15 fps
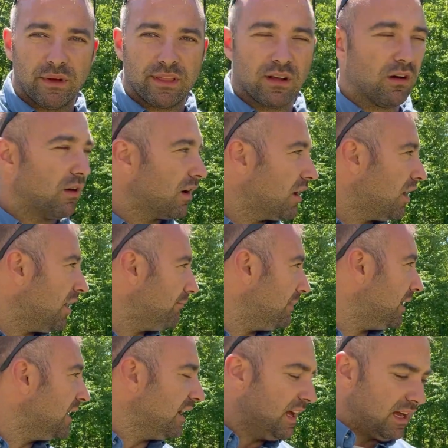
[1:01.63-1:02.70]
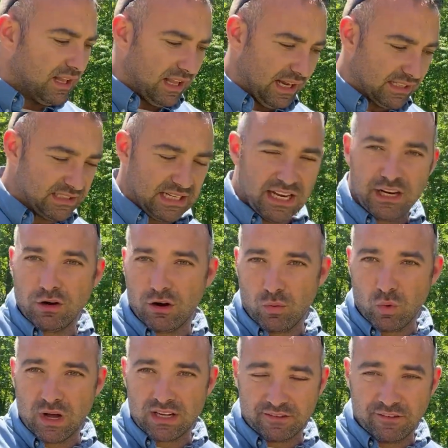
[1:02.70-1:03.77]
the guard off. But like say you're on
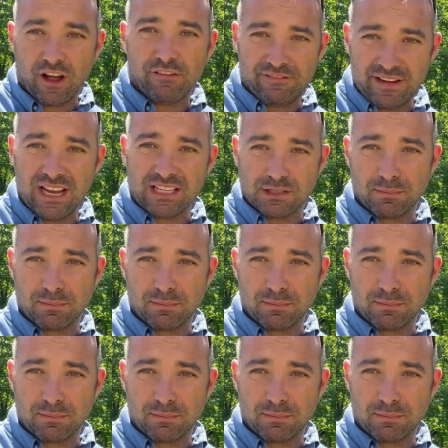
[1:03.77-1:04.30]
a fence,